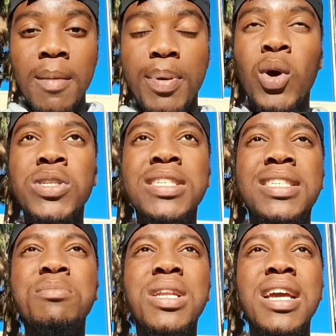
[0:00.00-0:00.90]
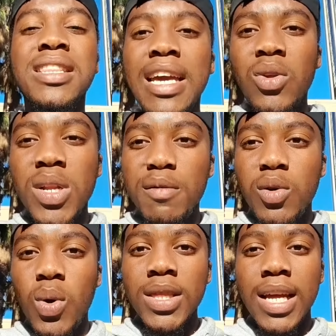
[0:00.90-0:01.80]
because it seems like they don't
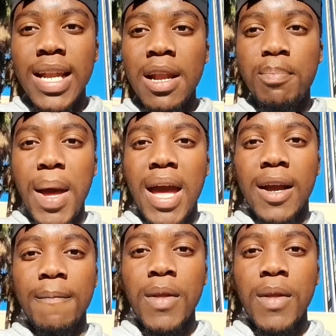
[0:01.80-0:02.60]
even want the land back.